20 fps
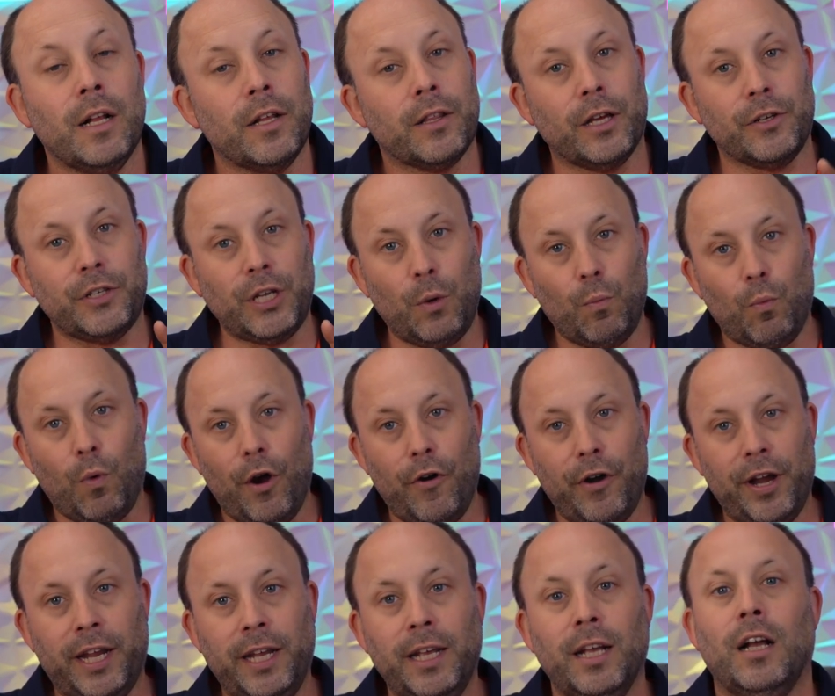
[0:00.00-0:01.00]
Though don't
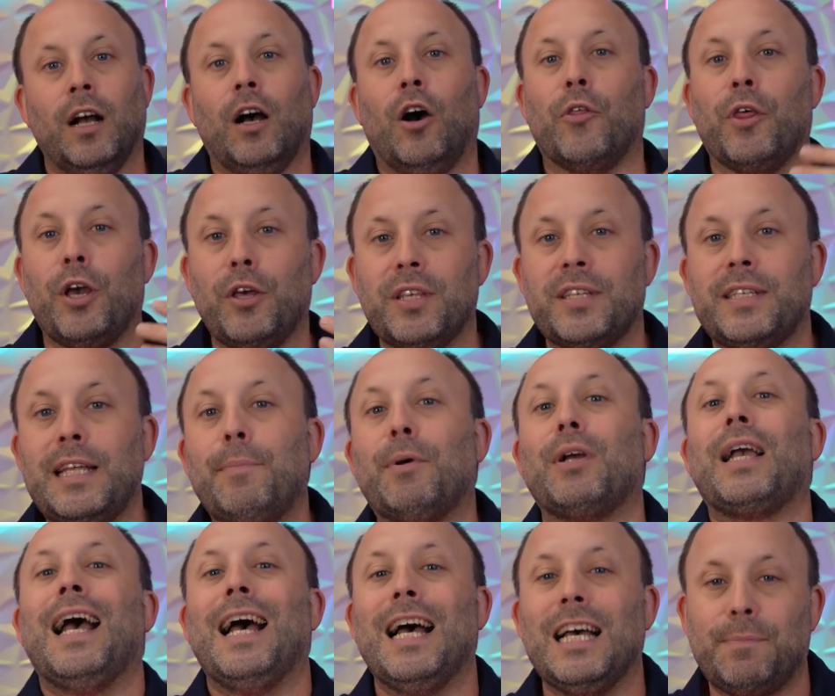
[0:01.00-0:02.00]
worry, Although this netbook
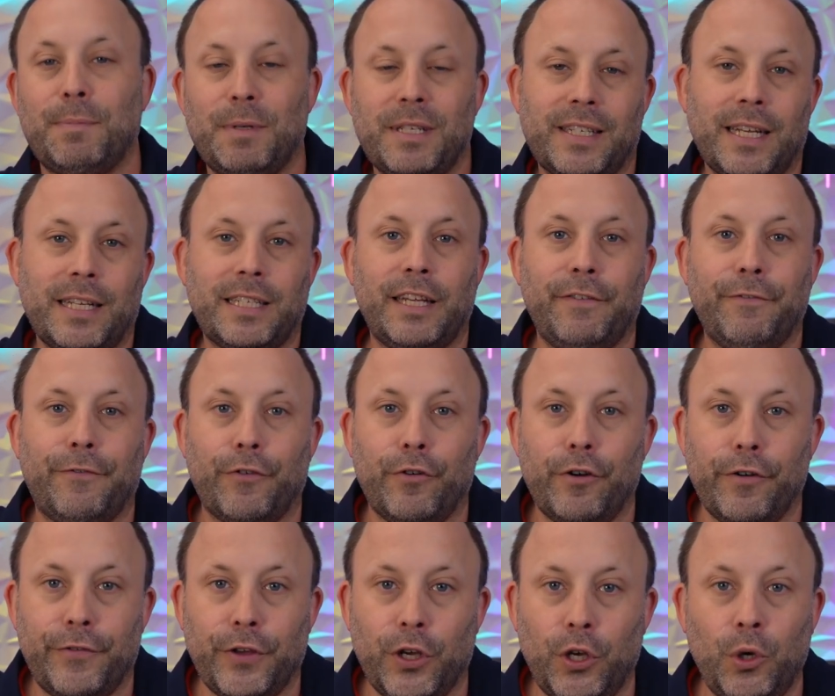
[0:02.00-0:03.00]
has been sent in for
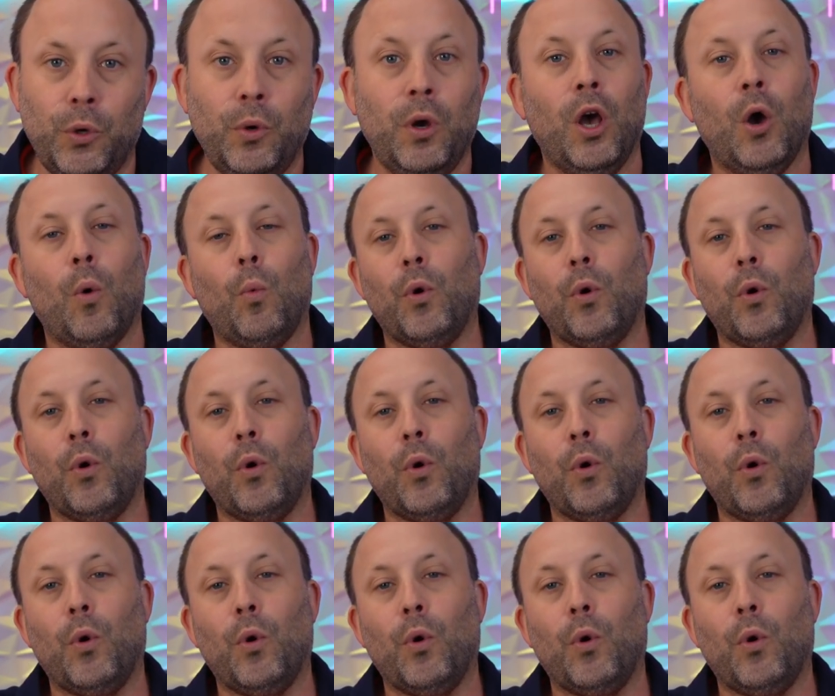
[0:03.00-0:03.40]
review,